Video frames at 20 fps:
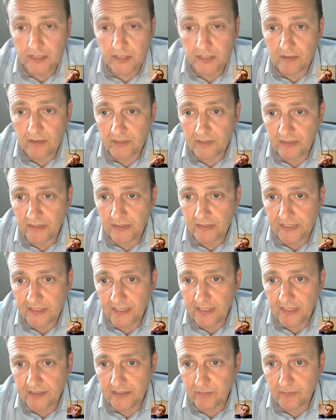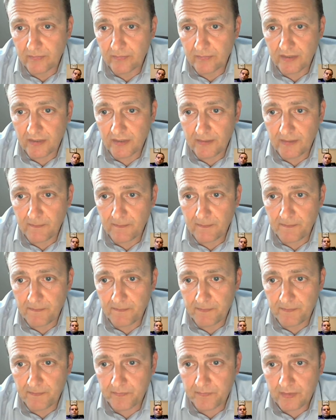I really like Adam.
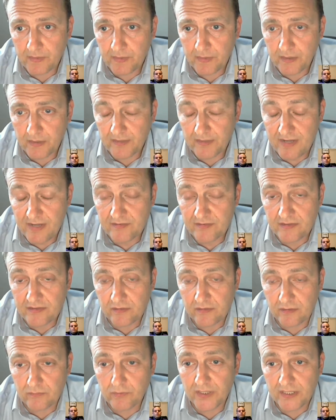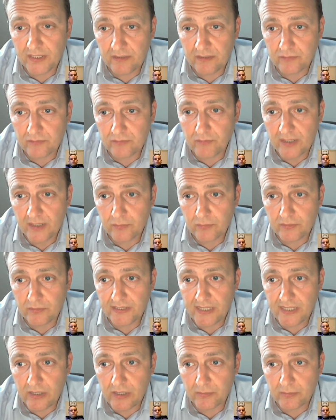He's actually got a really good record
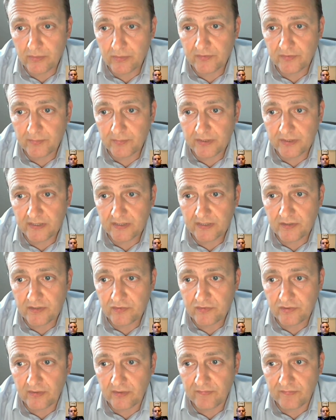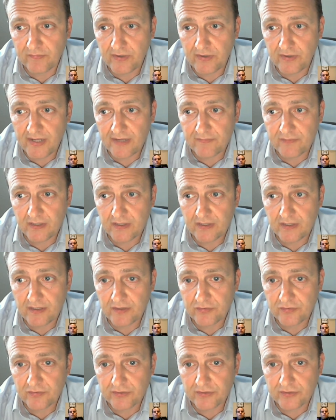in the Open. He's been in the top 5 the
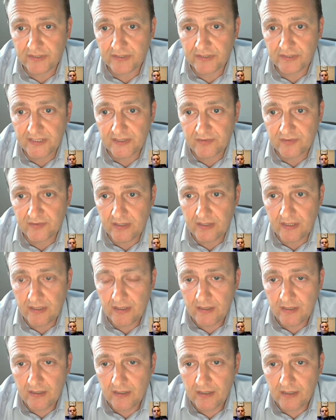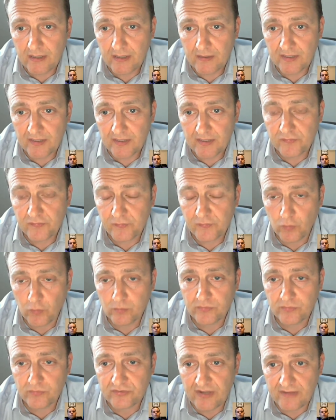last 3 years. His
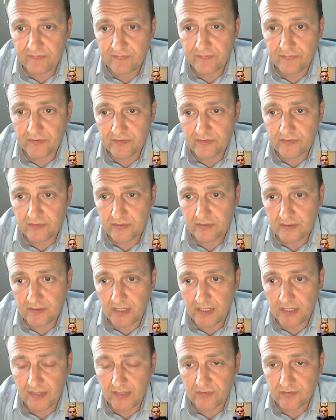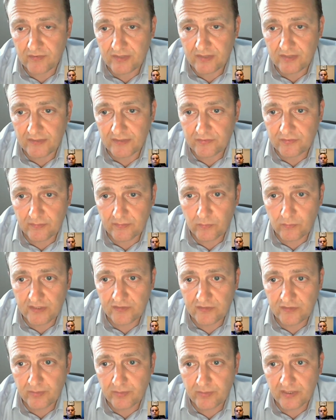form suffered, as Dave said,
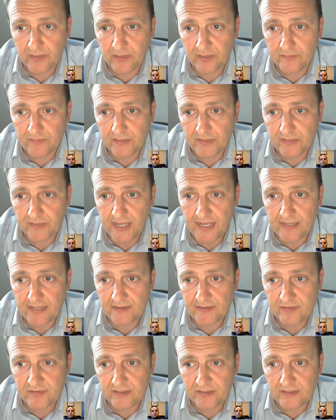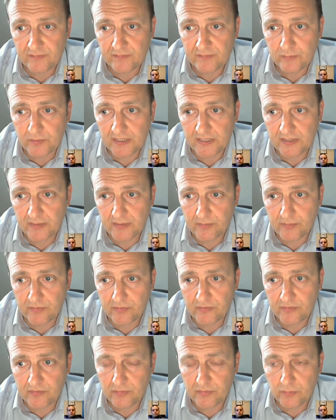when he split with caddy Steve
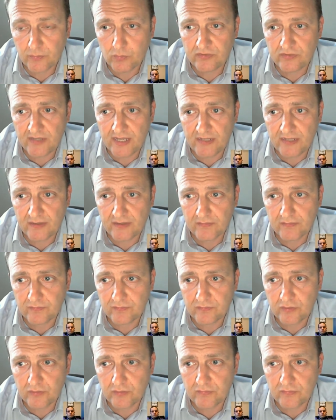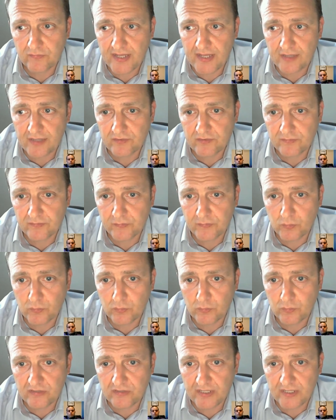Williams towards the end of
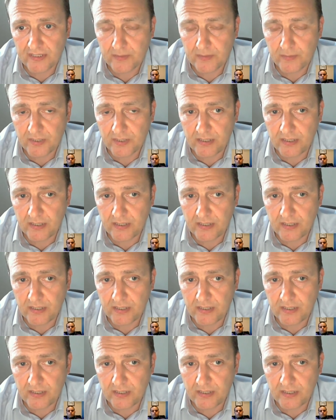2014.